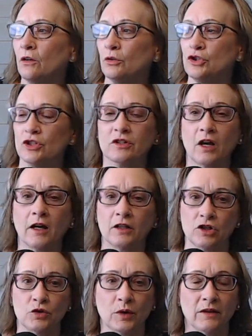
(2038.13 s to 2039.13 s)
just kind
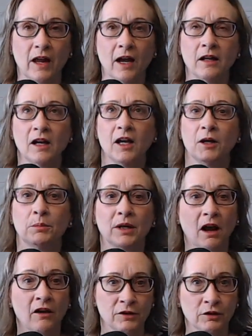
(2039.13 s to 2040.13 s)
of doing that. But
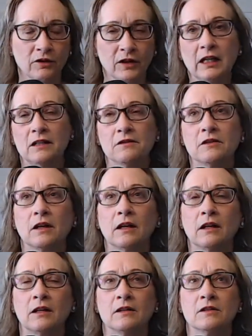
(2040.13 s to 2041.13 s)
other things
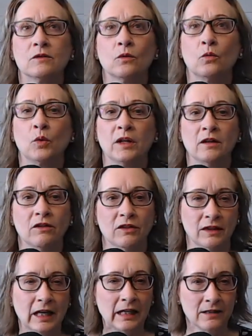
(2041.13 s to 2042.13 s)
is when
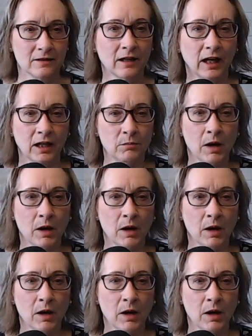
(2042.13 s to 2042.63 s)
things came